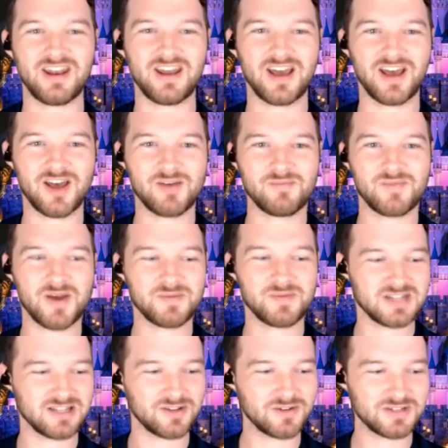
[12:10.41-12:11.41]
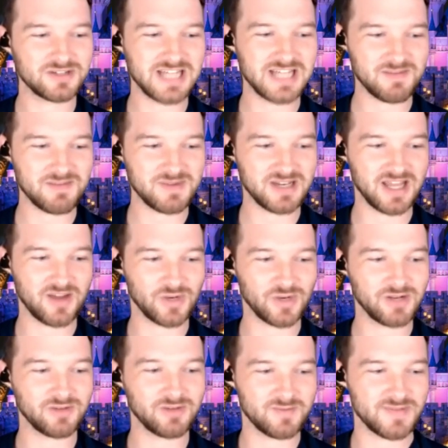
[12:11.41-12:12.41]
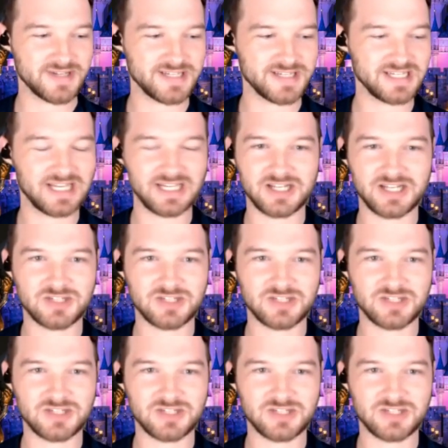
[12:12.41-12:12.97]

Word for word: Um, I'm a little sad. I've been like really really busy lately,